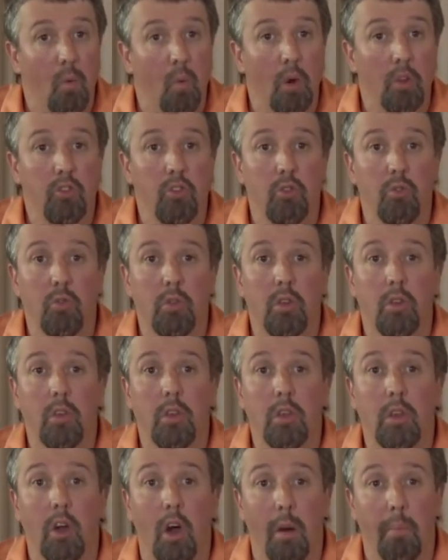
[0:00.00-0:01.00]
once you
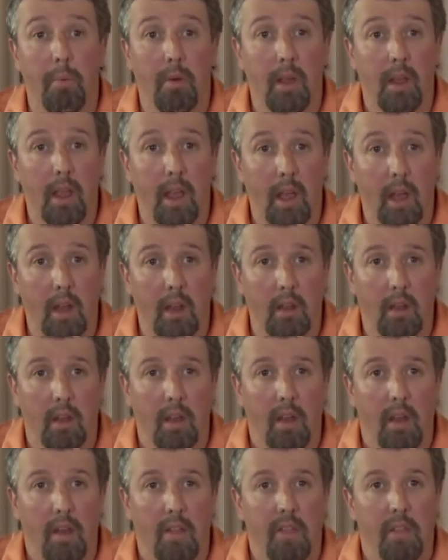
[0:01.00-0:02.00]
comprehend
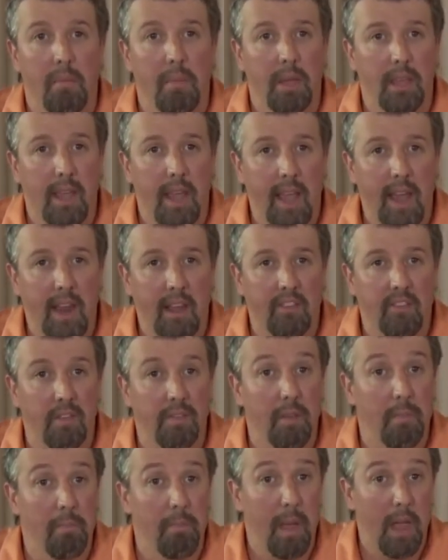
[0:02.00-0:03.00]
the mechanics
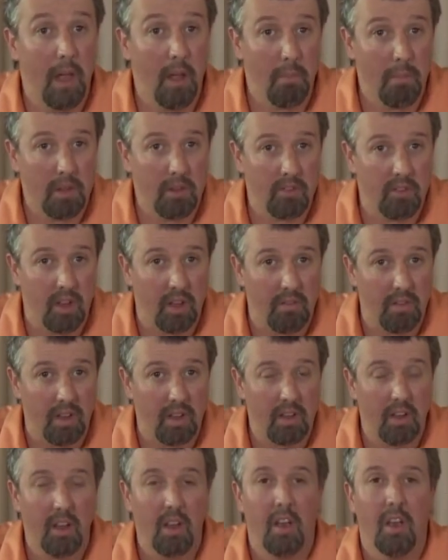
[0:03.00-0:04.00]
of the bailments of
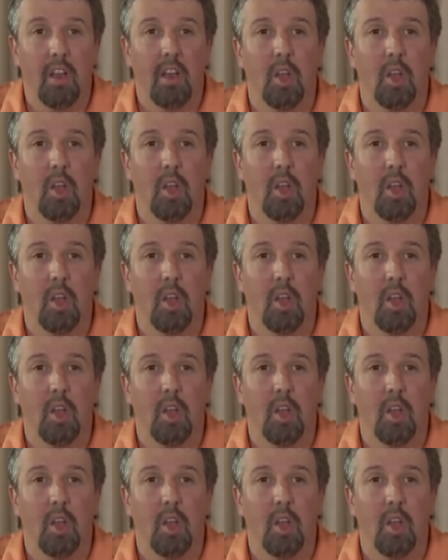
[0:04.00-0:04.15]
it